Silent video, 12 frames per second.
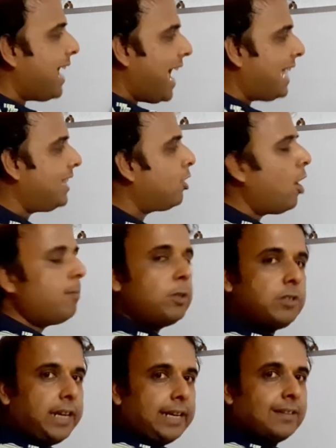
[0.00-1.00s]
and the common
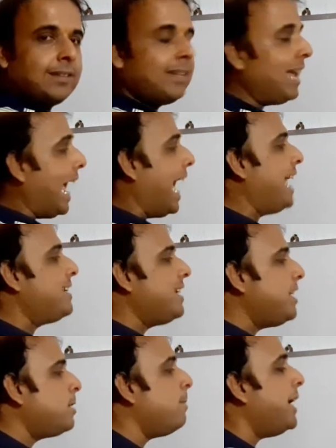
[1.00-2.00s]
thing, as it
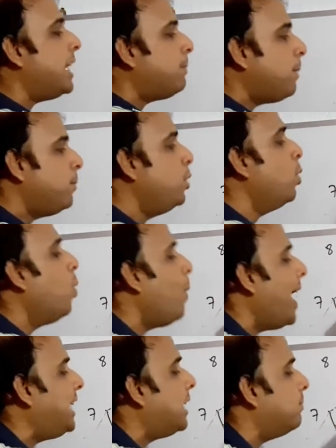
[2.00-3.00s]
is made up of no
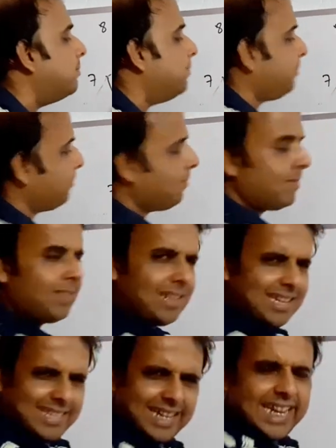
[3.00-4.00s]
atom.
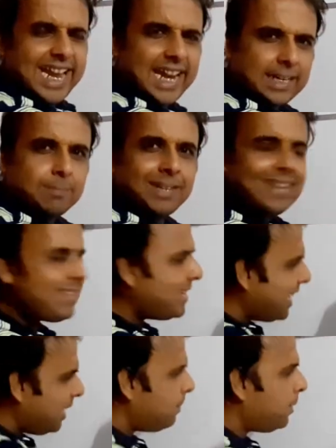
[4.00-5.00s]
Is there any atom that is
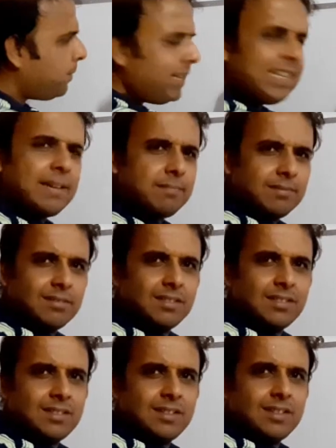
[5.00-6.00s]
there in between them?
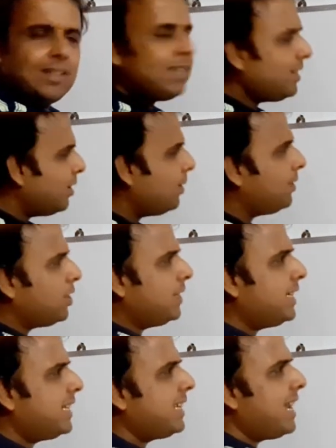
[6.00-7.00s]
So
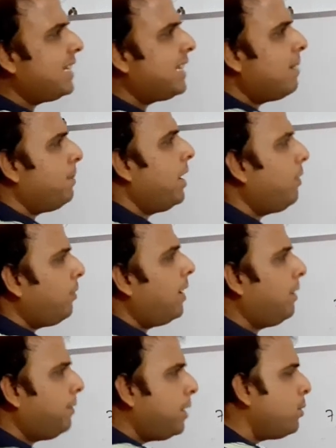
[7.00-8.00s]
this is an example of
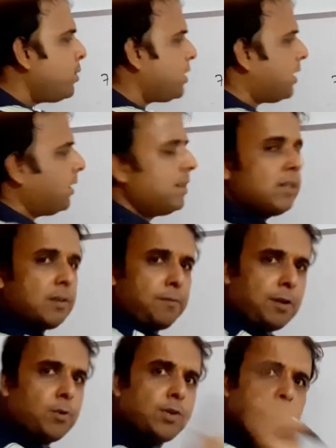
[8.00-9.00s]
what? Fused. So
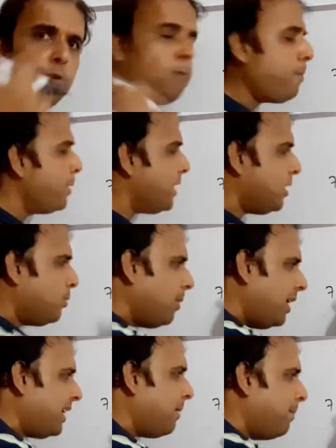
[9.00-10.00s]
fused do possess
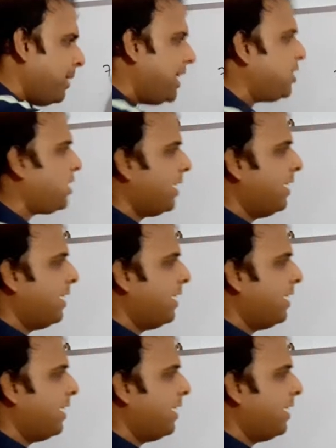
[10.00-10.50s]
what? A bridge.